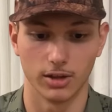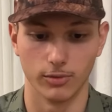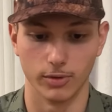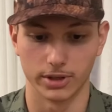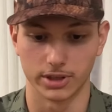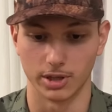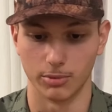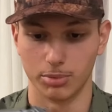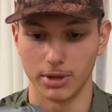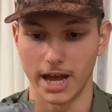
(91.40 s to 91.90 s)

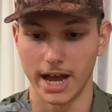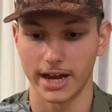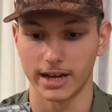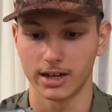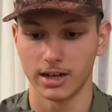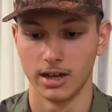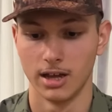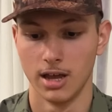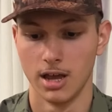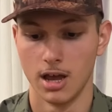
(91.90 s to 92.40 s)
with the black.
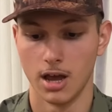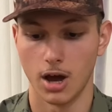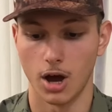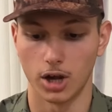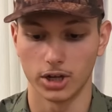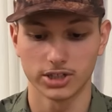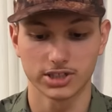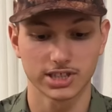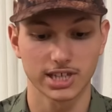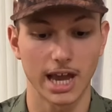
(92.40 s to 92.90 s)

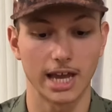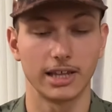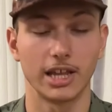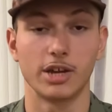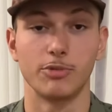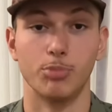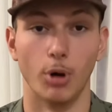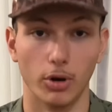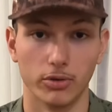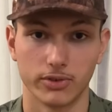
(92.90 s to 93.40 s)
Honestly, I
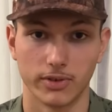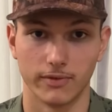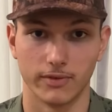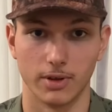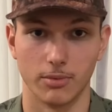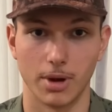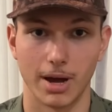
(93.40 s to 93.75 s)
like both of them.